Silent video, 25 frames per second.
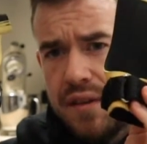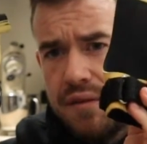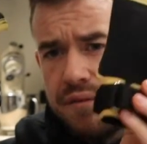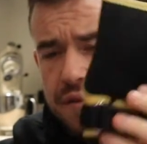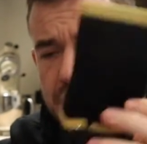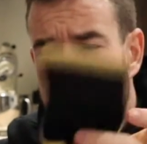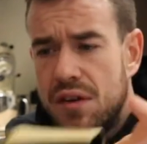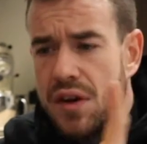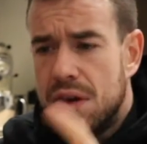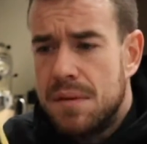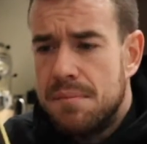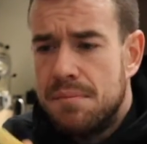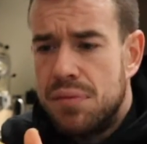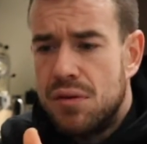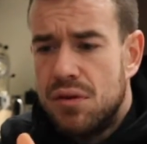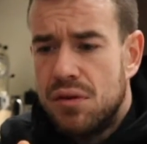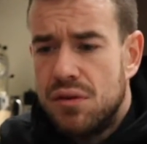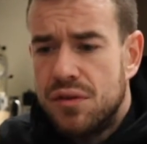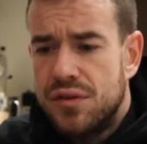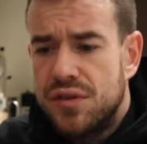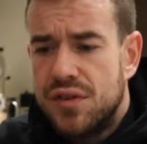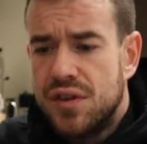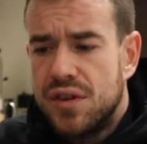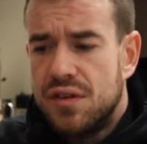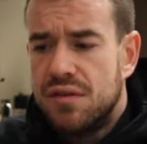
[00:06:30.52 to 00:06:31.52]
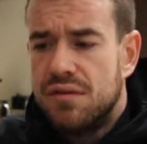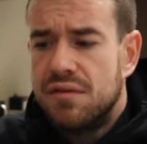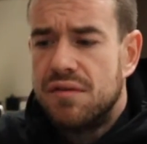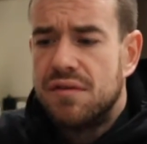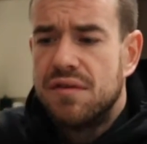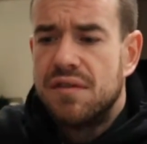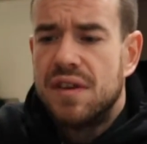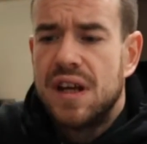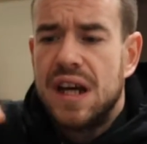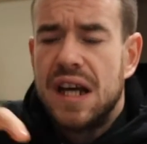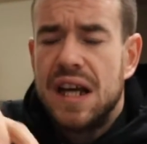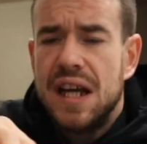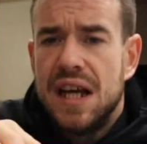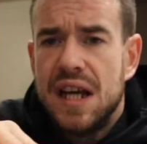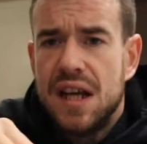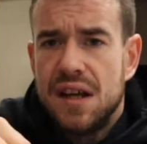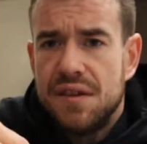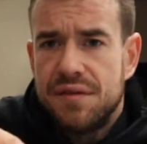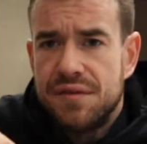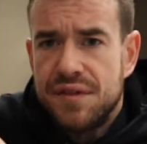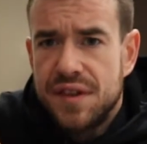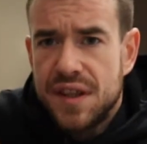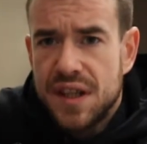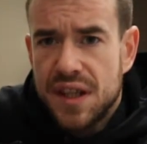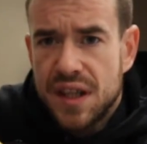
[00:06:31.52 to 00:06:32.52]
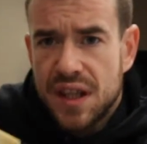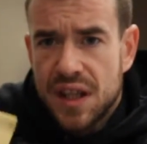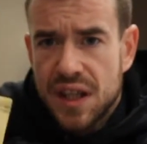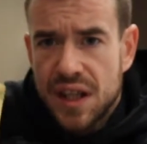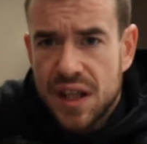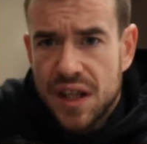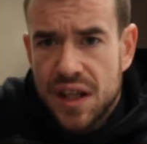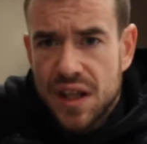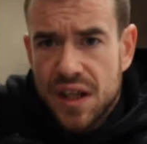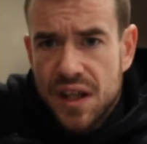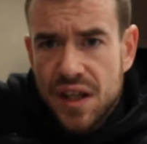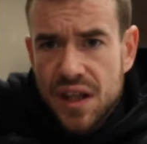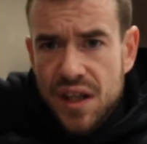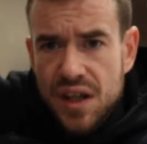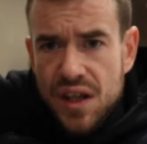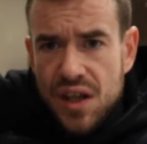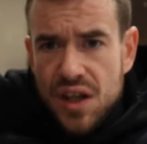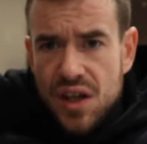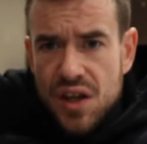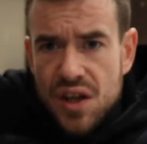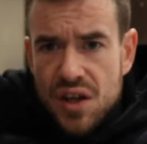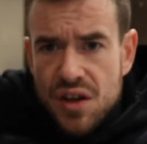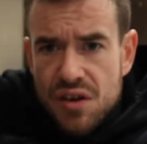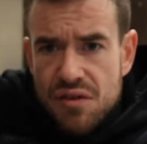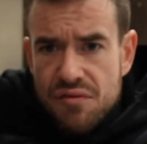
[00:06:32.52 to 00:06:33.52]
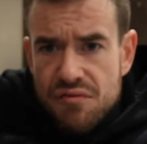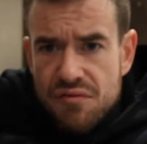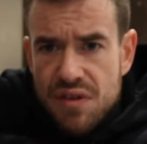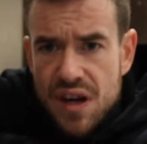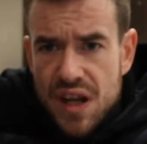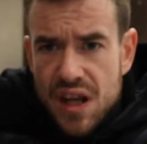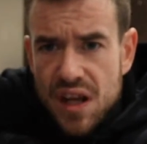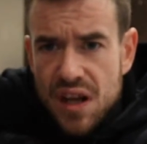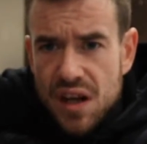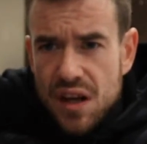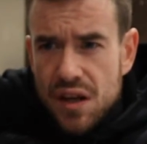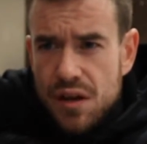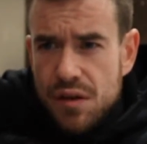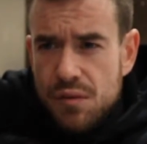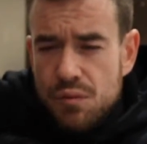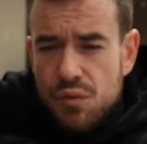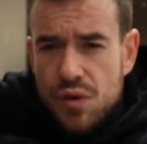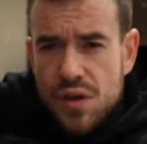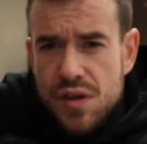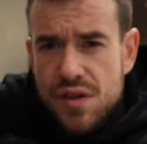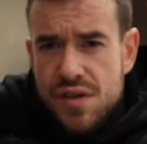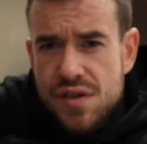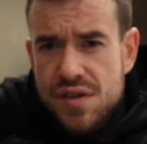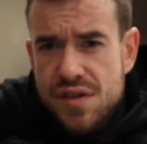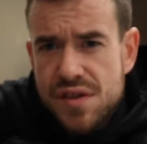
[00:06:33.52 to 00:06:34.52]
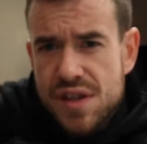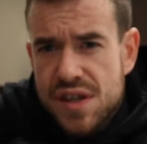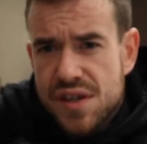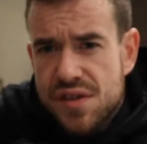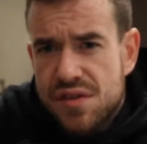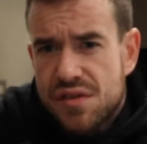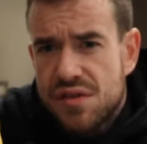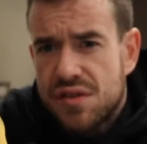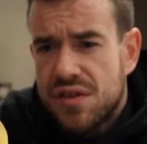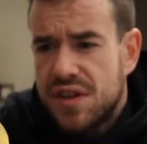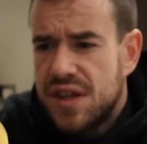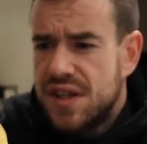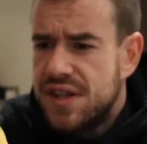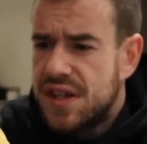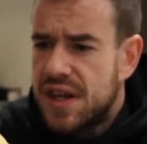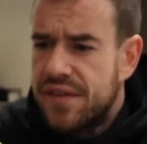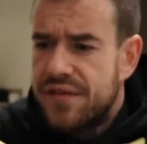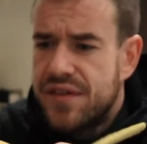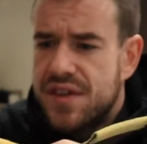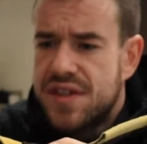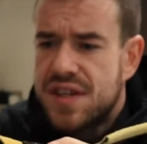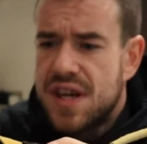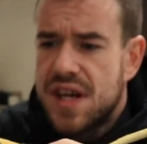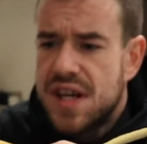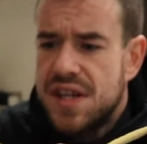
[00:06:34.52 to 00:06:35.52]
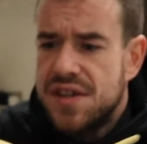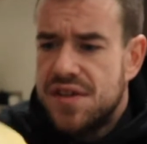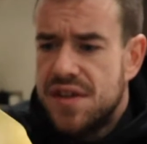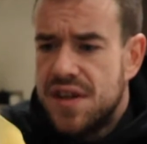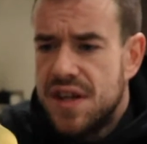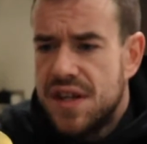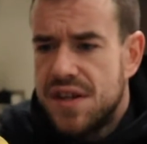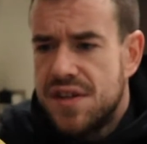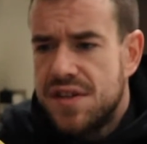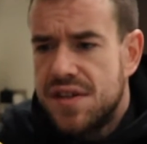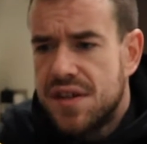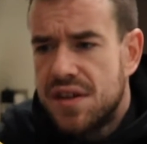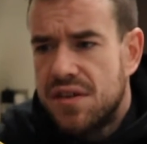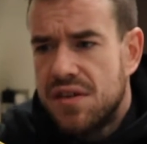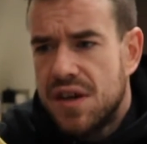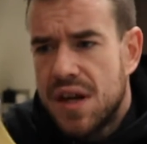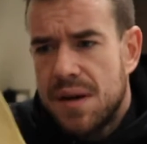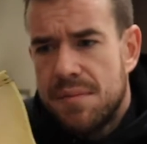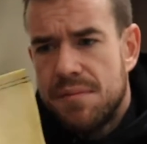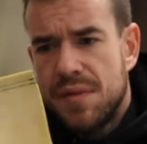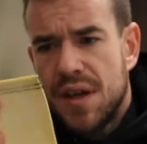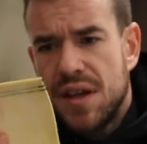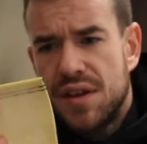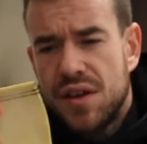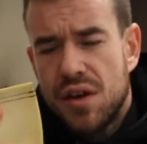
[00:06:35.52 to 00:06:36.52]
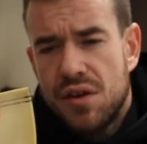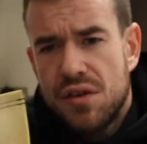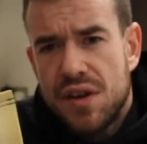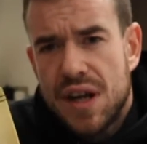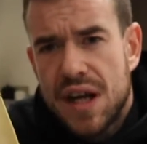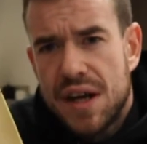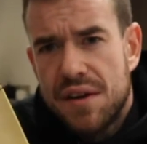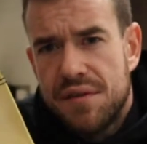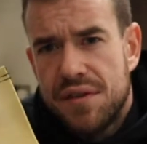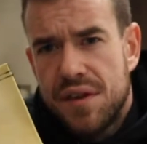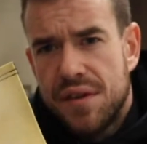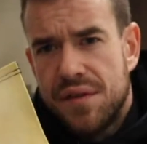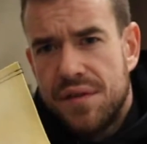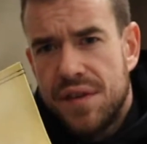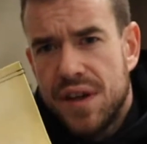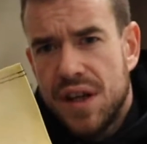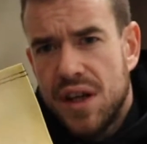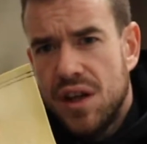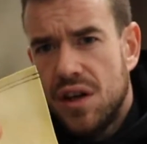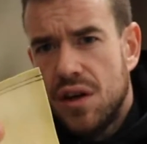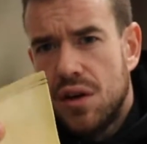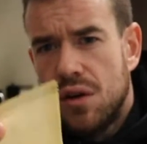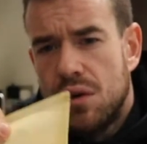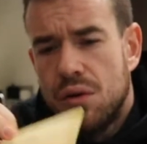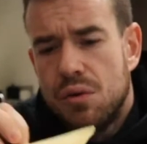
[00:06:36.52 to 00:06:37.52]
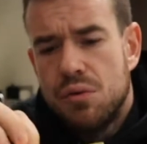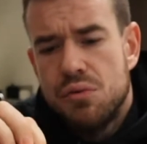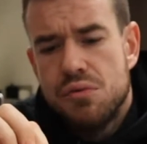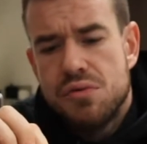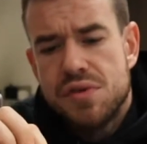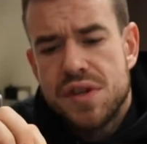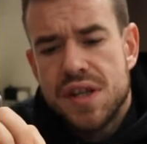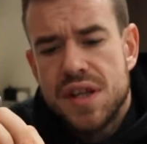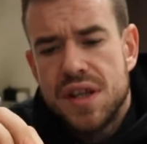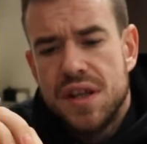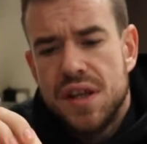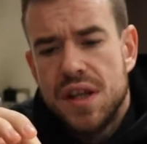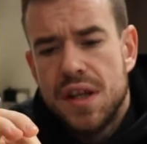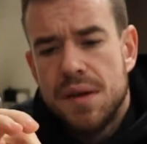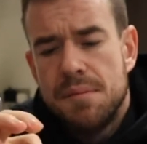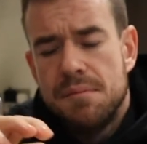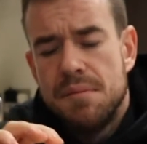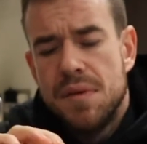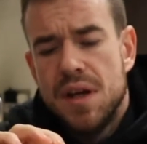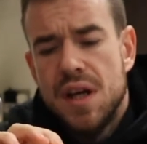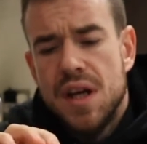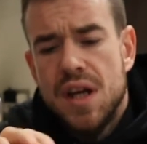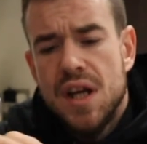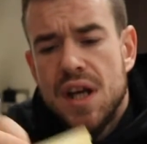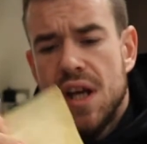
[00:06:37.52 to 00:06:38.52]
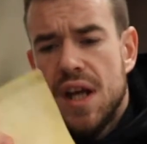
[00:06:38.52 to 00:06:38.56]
very important. I have the Raylan ones. I saw these advertised on Instagram. They don't have the finger holes in them.